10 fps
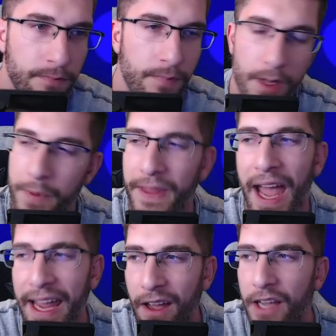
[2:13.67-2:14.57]
But the
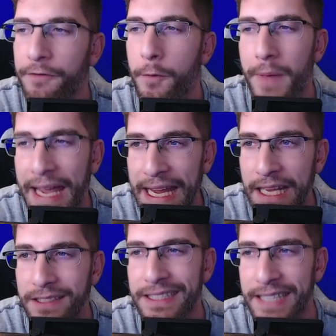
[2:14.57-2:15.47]
AI for
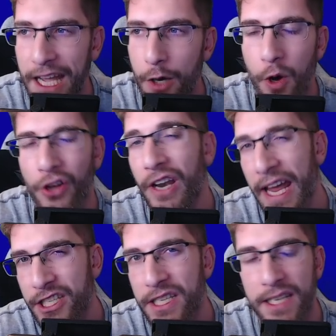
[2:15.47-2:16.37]
me, still on
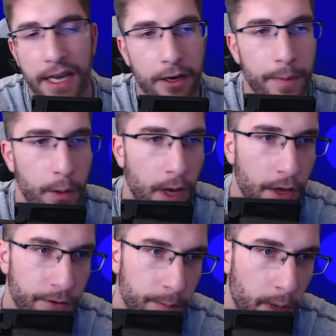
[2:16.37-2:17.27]
Legend, a little bit all
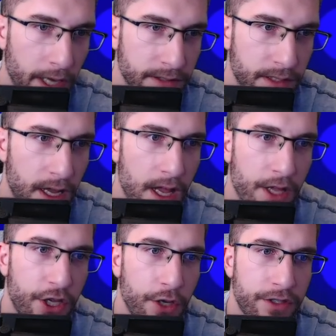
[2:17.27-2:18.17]
over the place.
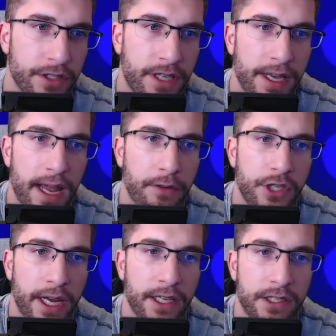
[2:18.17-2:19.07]
Users can now
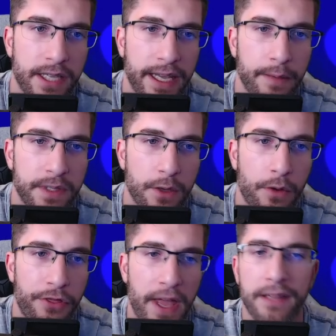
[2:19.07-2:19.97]
change teams in
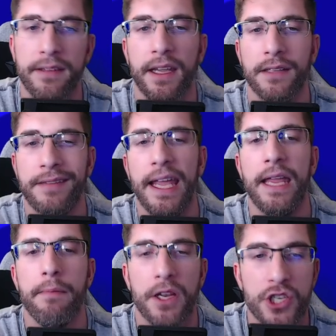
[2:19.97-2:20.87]
authentic
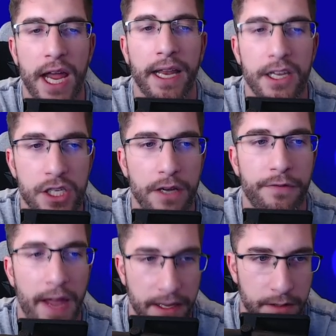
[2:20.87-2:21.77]
team challenge
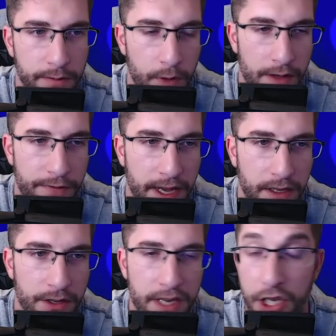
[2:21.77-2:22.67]
events. We've got event
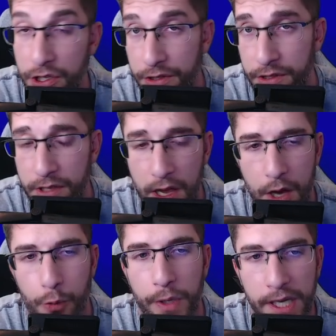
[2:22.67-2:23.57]
conditions
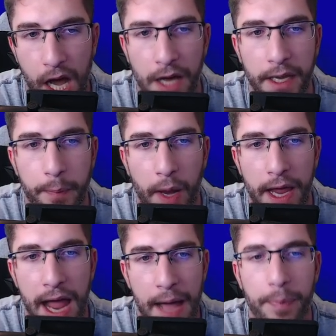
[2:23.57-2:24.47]
regarding
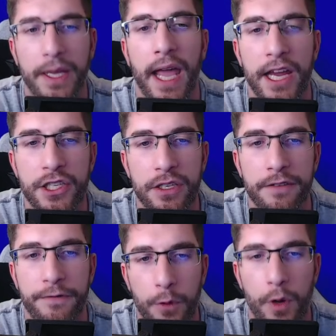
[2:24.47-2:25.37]
player
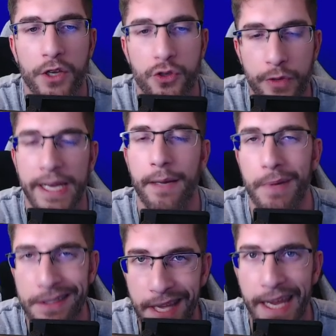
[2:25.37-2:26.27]
application for
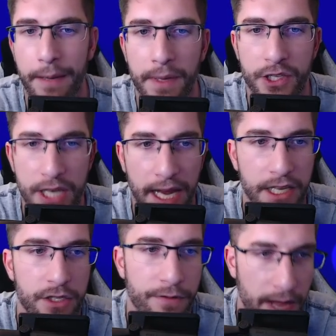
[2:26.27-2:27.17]
Dream Team
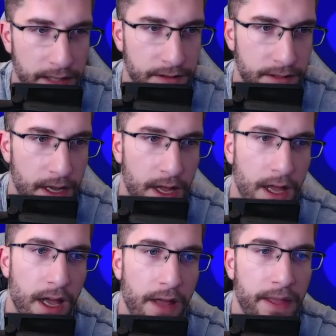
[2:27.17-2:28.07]
Challenge events.
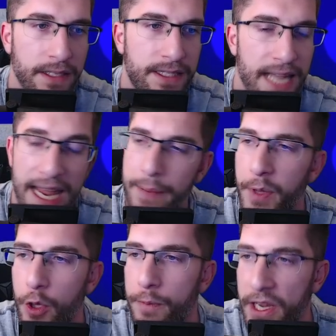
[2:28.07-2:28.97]
There's
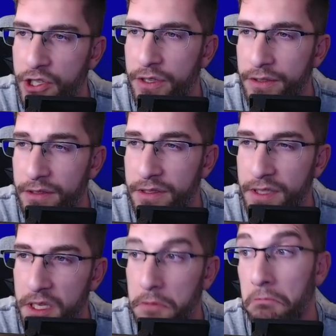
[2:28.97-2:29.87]
debut
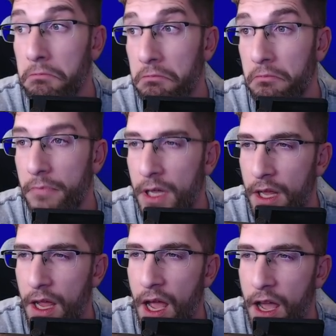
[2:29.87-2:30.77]
missions
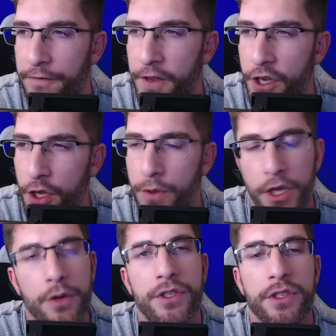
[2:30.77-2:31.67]
for new
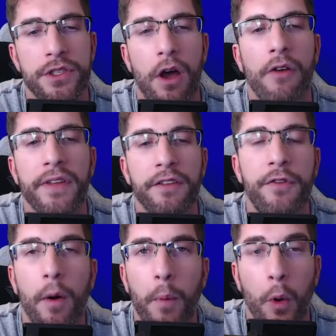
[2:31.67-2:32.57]
users of
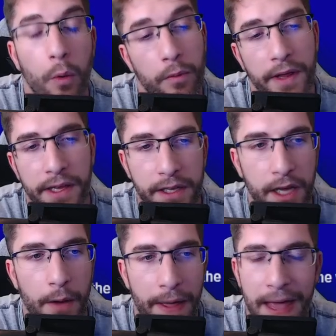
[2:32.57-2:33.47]
eFootball. There you
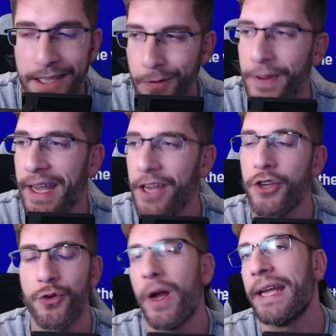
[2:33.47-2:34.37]
go. And that's what they're going to
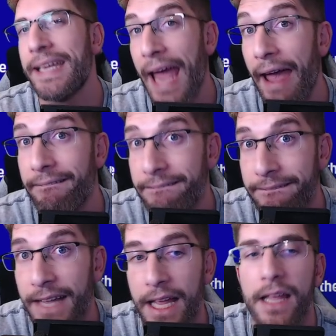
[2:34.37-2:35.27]
try and get.
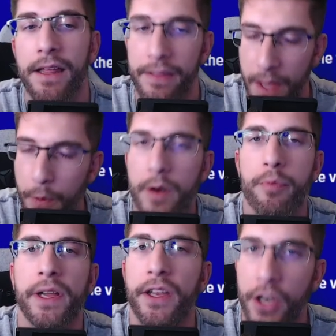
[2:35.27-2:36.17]
They want to
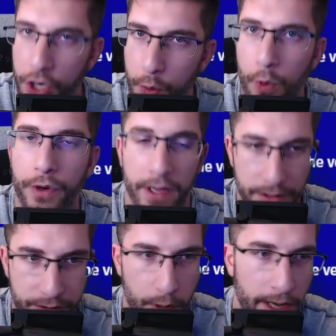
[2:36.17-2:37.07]
bring in a new
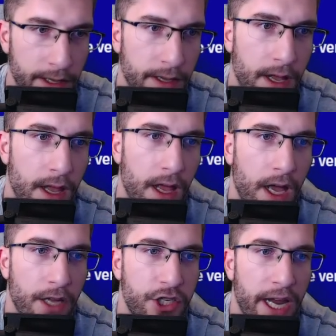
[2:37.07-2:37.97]
audience, right?
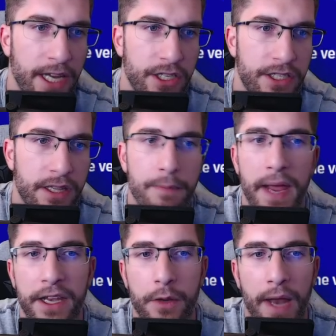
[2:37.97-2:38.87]
Changes to the
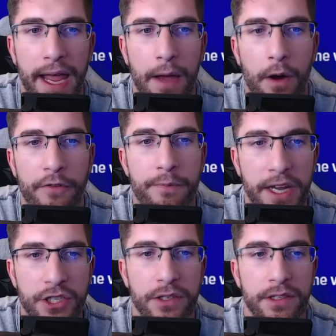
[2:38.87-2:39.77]
menu layout of
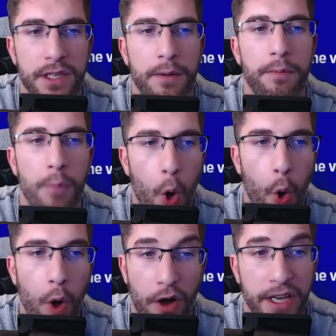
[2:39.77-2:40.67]
missions and
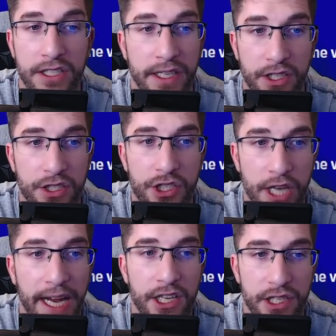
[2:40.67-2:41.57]
more. Honestly, just
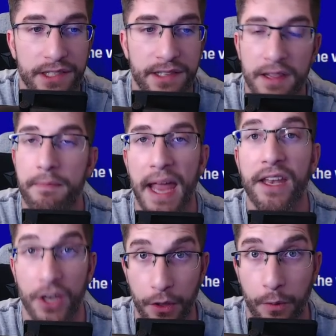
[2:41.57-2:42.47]
changes to the
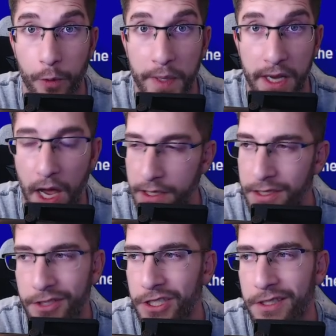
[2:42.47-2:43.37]
menu would be
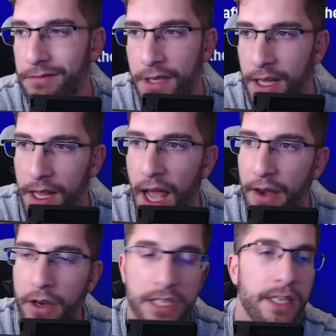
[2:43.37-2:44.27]
nice.
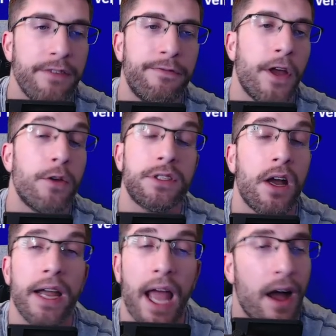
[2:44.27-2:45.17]
And honestly, folks,
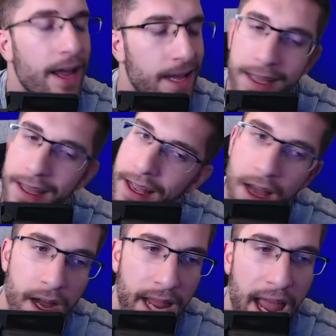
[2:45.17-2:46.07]
I
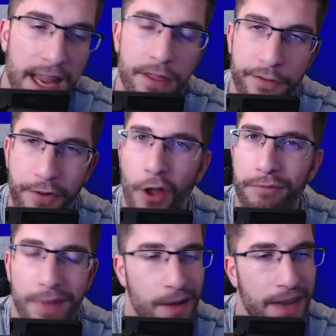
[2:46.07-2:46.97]
hate the
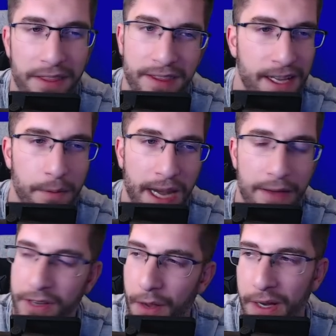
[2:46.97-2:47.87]
font. Another thing I'm going to
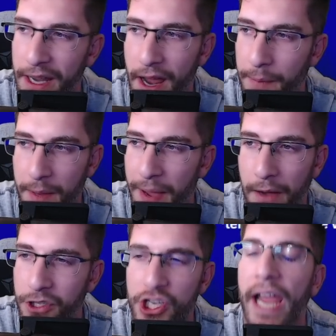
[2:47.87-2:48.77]
have a go at Konami
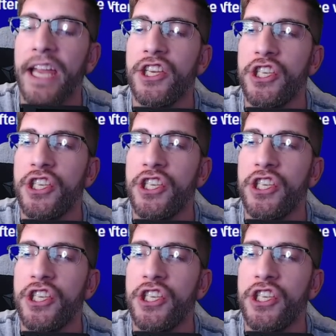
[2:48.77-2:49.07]
about. Change your